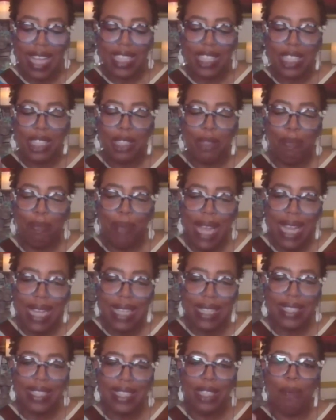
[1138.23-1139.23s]
that
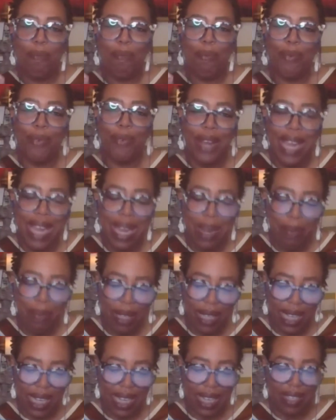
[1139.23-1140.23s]
speaks
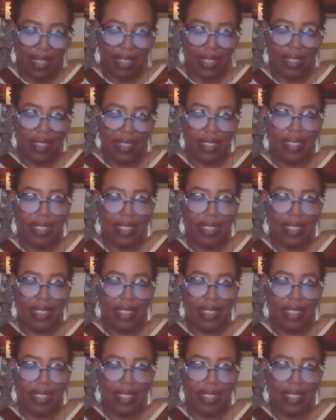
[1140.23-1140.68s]
supremely,